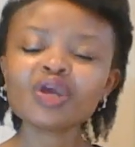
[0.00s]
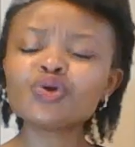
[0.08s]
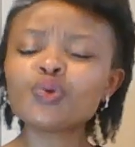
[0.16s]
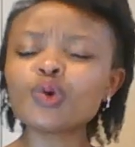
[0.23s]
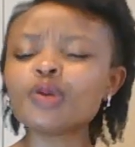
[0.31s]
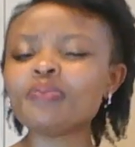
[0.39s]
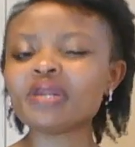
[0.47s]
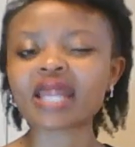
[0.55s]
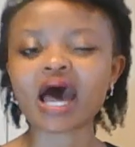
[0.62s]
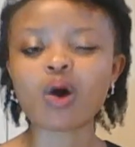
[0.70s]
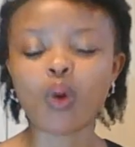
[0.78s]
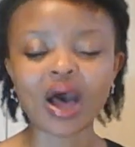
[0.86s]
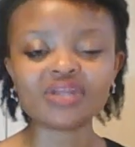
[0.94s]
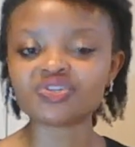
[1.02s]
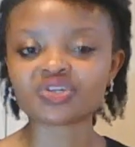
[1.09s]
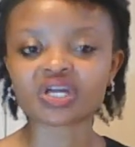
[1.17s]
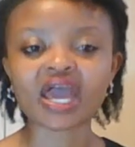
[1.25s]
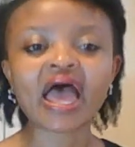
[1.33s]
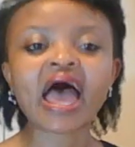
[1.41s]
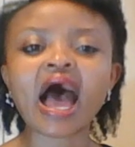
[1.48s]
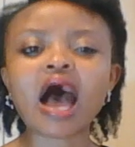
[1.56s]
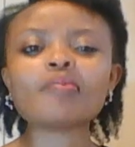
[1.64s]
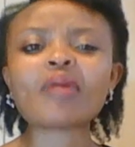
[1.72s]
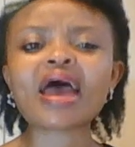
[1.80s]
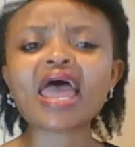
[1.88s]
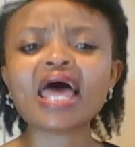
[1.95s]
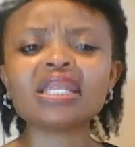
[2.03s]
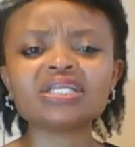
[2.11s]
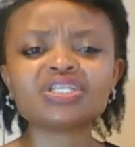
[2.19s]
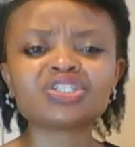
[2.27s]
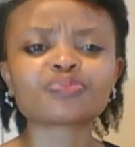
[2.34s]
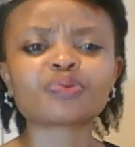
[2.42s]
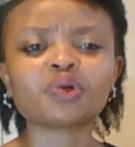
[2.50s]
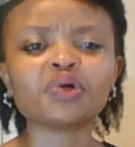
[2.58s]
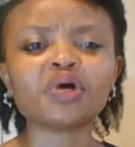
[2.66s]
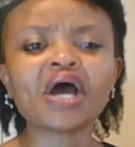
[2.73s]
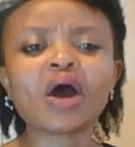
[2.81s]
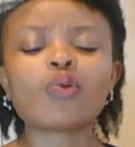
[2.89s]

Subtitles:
You would be now wondering, am I eligible?